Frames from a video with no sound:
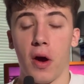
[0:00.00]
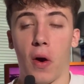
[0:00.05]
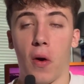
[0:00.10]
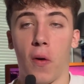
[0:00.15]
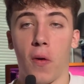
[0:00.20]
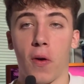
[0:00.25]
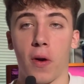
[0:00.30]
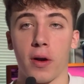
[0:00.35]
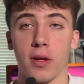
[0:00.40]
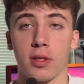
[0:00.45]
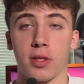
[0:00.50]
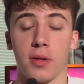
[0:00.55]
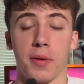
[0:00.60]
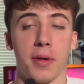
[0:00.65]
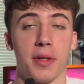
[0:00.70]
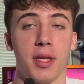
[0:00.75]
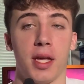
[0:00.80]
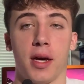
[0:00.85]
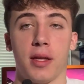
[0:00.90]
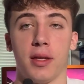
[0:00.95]
or
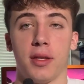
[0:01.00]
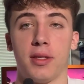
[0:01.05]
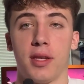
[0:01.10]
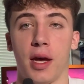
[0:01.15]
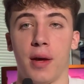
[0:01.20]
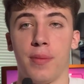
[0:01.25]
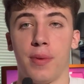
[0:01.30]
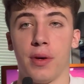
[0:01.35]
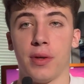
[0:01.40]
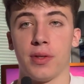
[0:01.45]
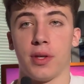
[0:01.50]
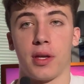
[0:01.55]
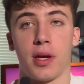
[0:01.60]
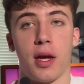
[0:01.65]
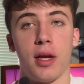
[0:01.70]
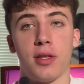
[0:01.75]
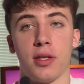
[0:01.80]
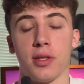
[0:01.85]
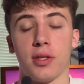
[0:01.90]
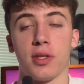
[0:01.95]
slowing down the tempos like
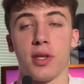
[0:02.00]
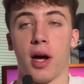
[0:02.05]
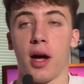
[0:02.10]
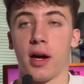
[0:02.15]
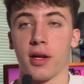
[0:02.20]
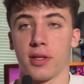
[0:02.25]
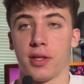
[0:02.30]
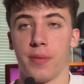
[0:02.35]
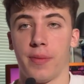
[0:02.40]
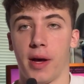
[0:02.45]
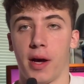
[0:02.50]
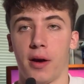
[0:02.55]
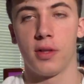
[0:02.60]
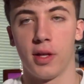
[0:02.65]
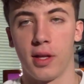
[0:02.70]
I just talked about.